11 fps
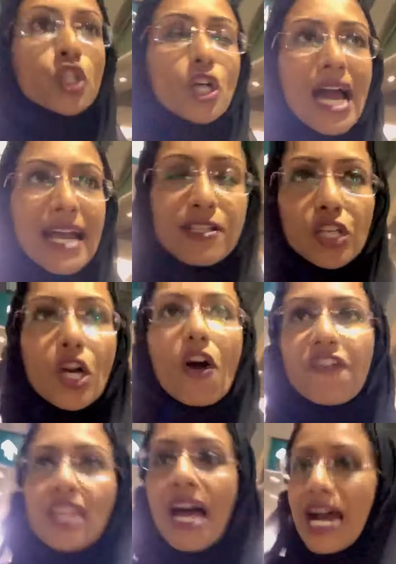Try to go for
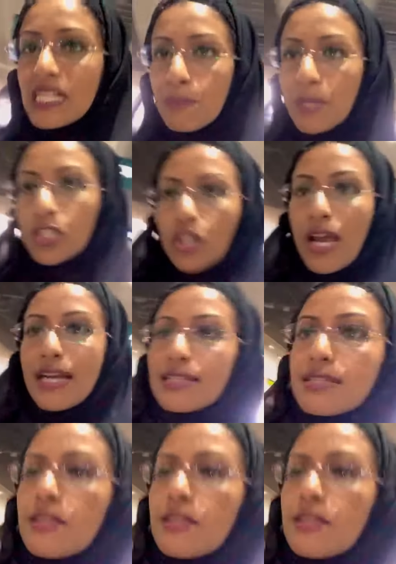the high-speed trains.